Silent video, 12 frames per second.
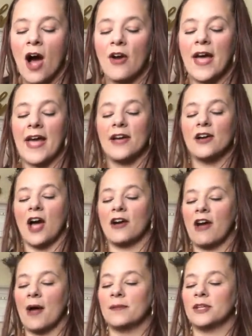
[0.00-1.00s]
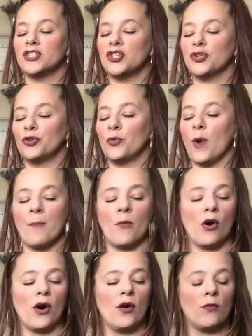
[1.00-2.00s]
Okay, I grabbed 2
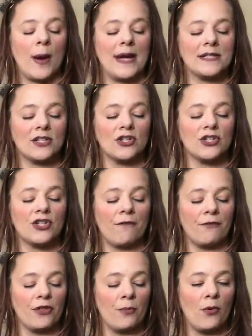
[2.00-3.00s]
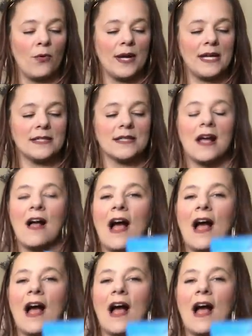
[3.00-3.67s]
more razors for the boys.